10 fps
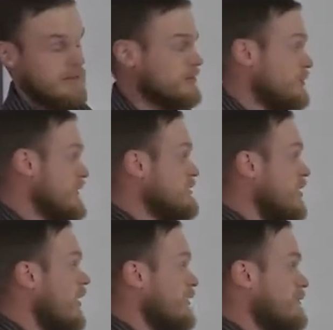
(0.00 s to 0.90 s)
So these
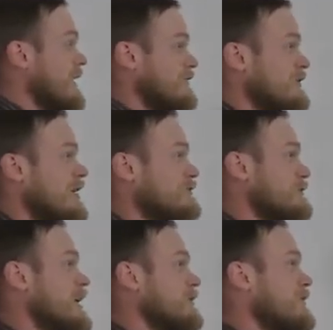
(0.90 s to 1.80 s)
are, in fact, the vowels
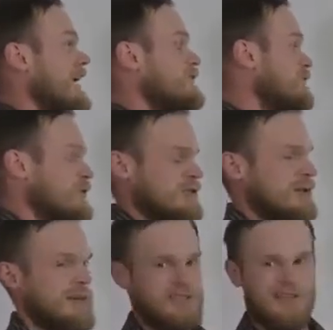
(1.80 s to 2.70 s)
from Adonai. At first,
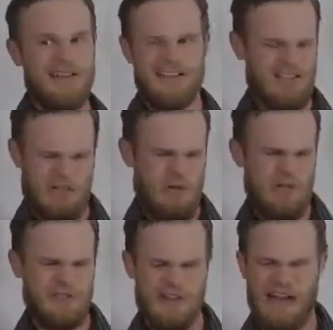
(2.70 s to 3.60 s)
somebody said that, and I said,
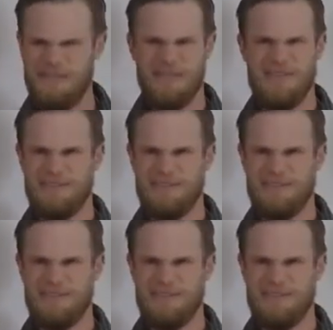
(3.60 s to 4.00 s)
no, it's not.